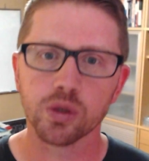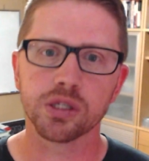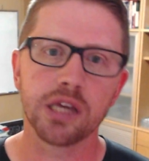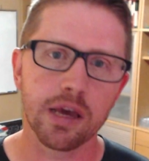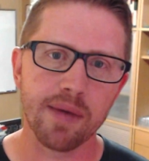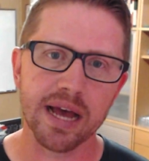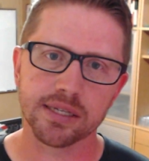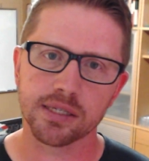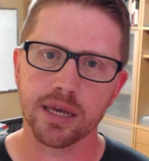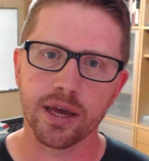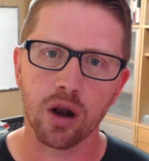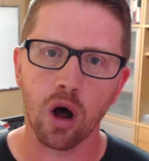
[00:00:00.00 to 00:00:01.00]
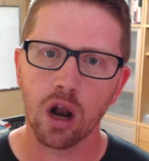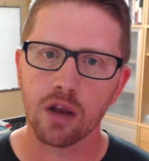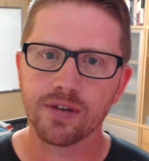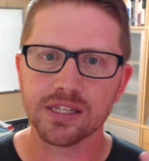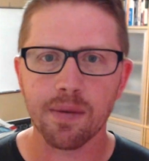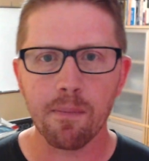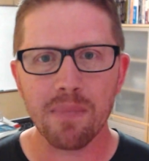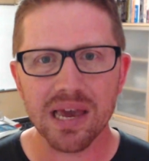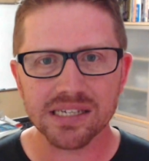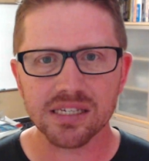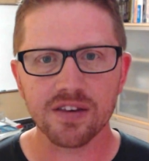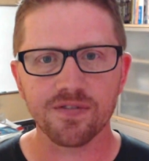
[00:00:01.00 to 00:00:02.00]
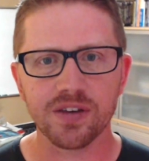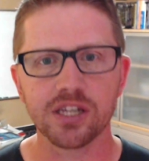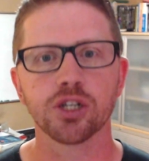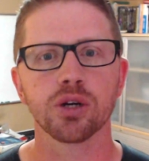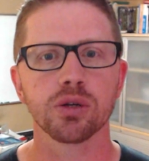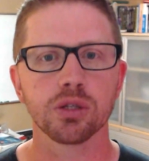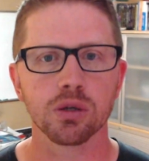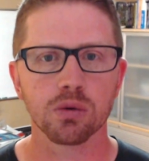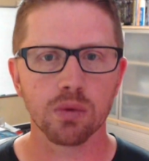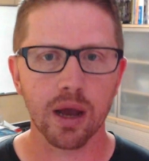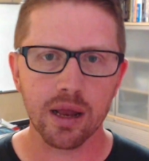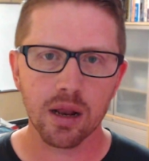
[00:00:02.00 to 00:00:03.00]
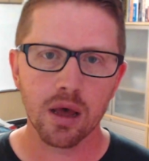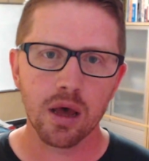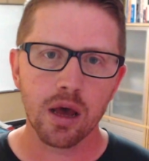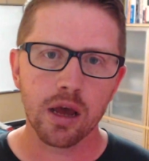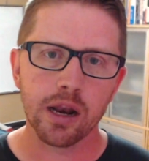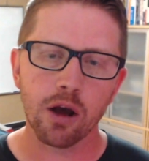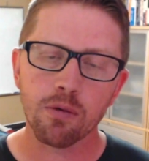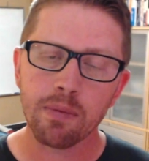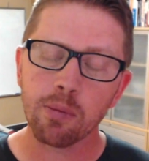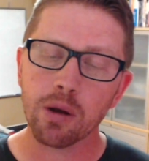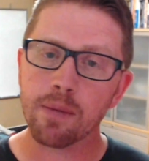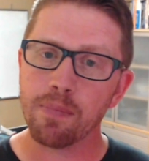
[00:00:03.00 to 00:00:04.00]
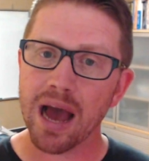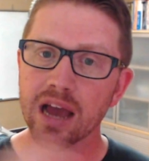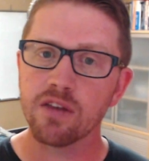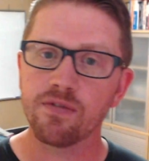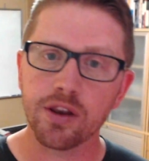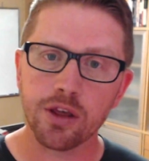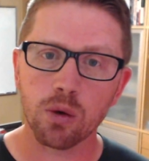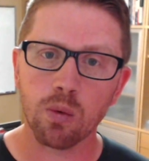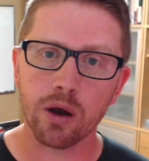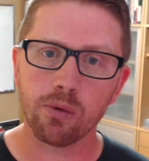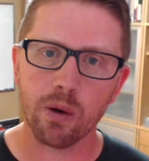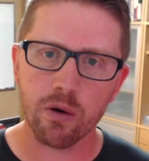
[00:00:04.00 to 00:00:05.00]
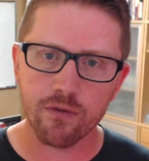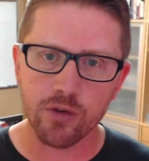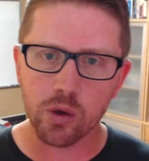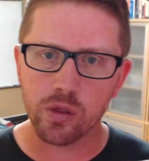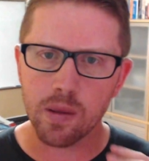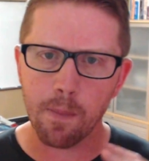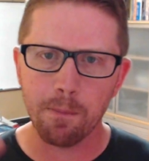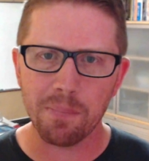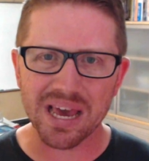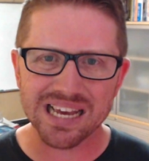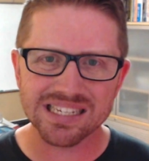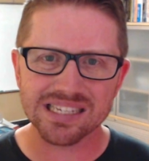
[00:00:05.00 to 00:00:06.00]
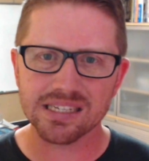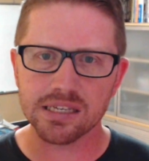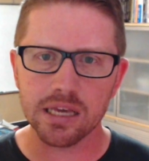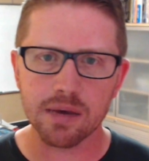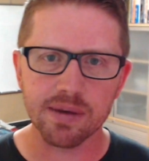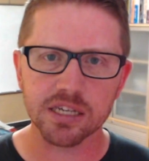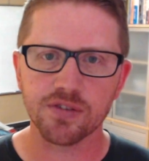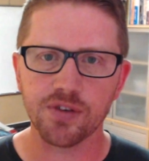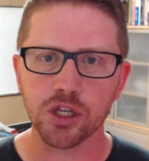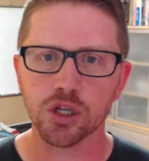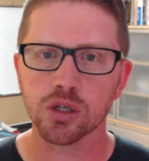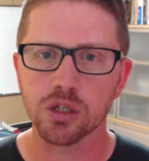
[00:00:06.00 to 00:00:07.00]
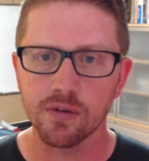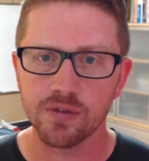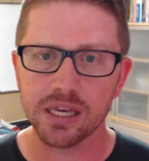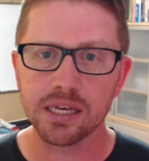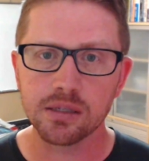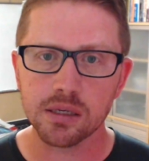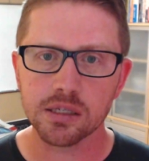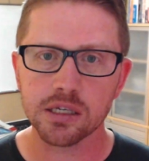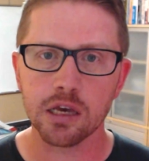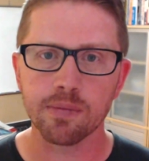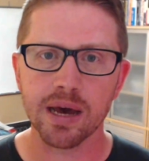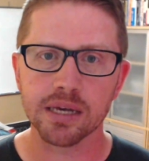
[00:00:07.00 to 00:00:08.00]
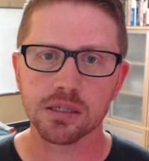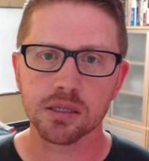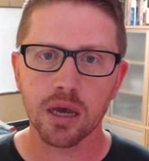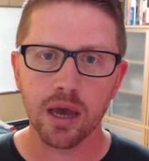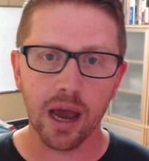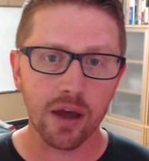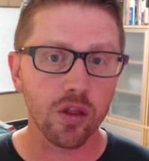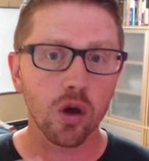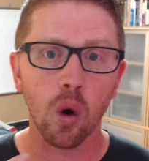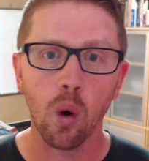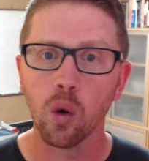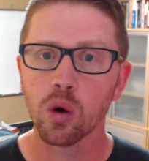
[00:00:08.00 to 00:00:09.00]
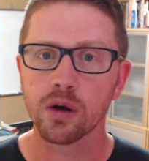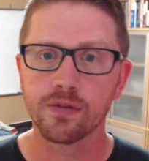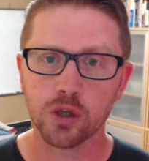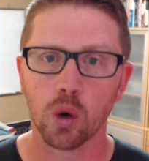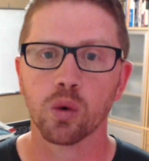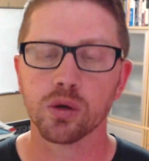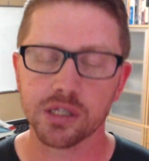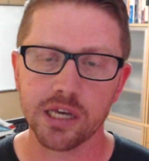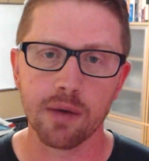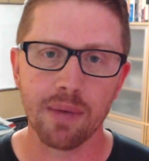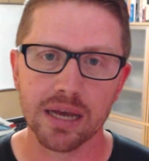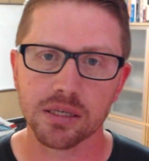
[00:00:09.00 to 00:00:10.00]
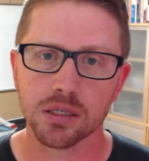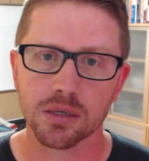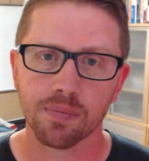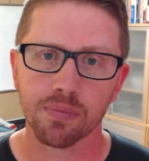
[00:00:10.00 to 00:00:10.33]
CMS and all of its amazing features, right? Now remember back in video one, we reviewed the base CMS features of Easy CMS and the core of Total CMS.